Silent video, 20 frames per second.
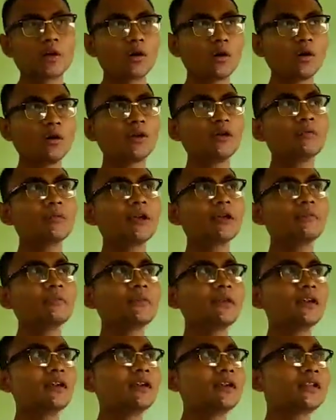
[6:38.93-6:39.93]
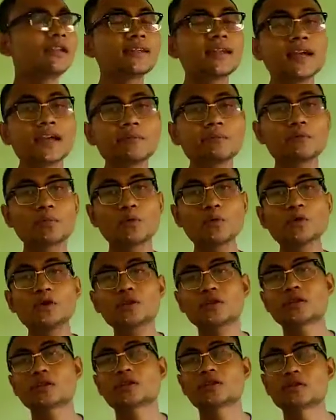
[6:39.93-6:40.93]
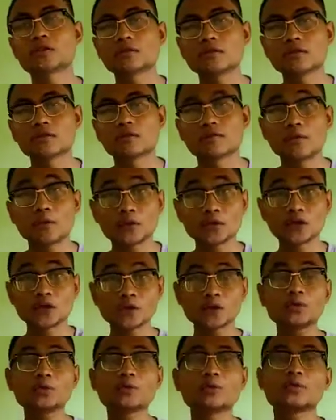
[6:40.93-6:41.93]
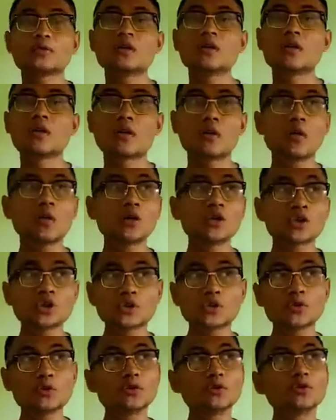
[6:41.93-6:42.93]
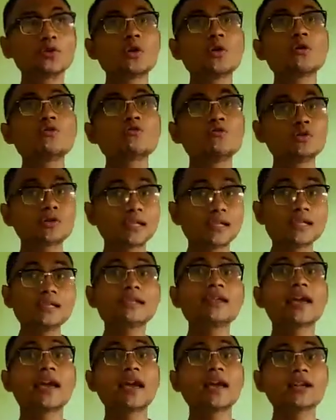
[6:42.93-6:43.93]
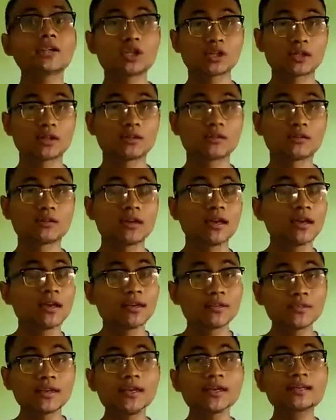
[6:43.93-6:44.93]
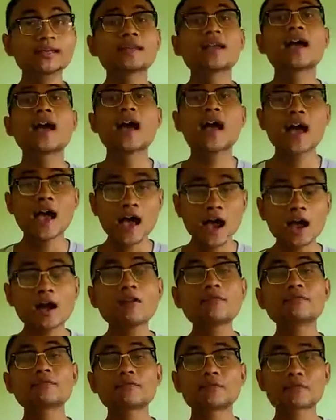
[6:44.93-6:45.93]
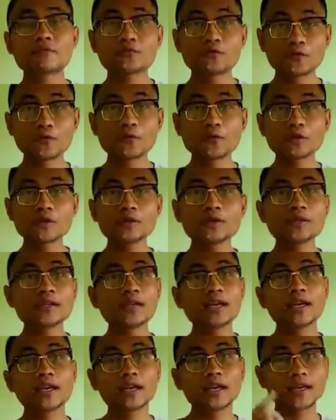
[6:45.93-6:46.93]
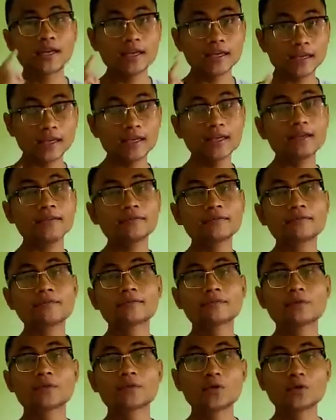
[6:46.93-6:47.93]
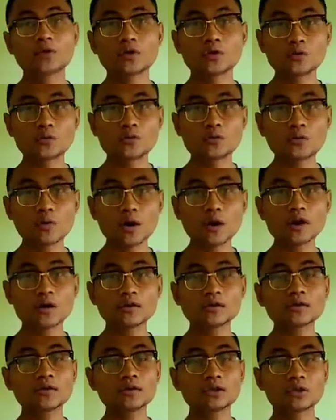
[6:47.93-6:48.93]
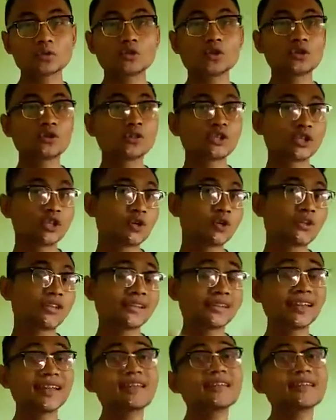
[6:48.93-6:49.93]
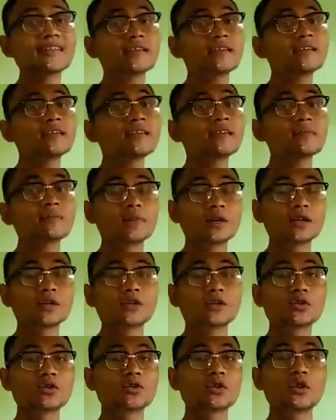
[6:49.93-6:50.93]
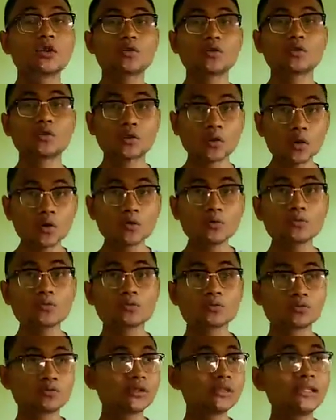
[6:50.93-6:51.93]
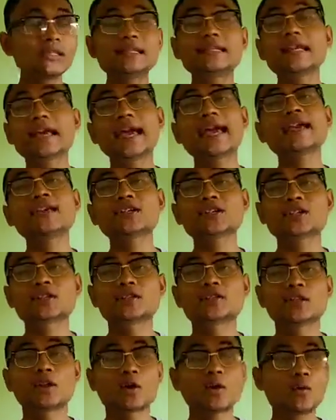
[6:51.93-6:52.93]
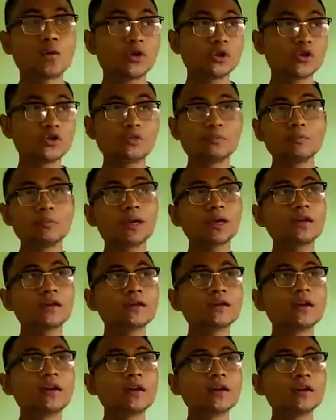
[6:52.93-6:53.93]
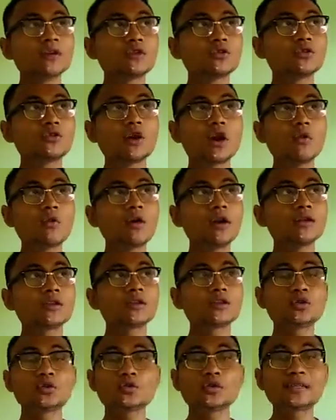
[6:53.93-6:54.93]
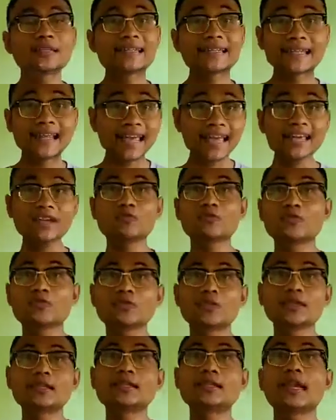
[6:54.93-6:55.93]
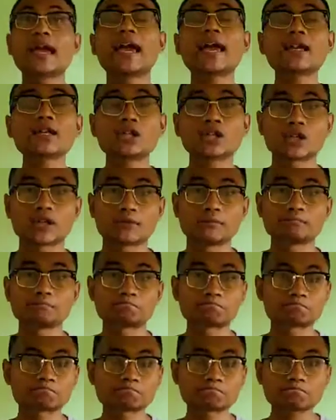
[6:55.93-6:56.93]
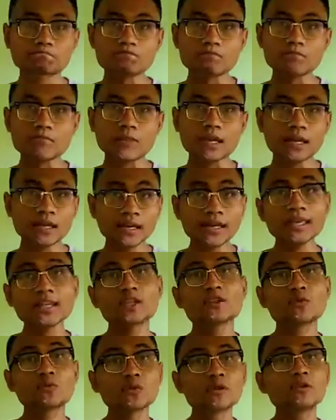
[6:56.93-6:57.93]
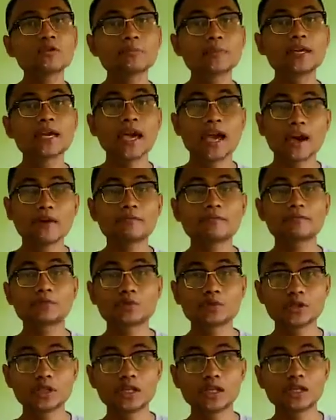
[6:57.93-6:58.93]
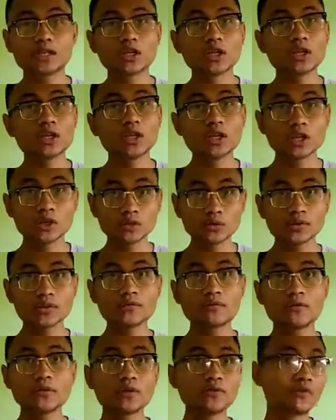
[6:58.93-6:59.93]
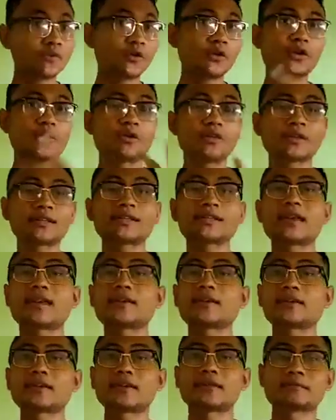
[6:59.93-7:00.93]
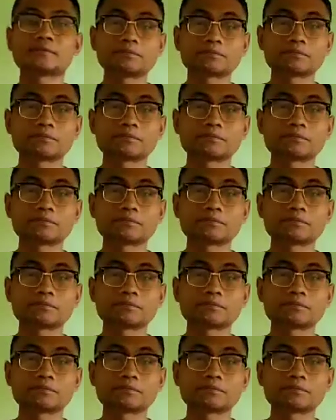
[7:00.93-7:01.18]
Or maybe it's not important for you, or you don't know who did the action. This helpful if you want to use your sentence but you don't know who did the action, or you mean you don't want to say who did the action. It will be helpfully useful for your sentence.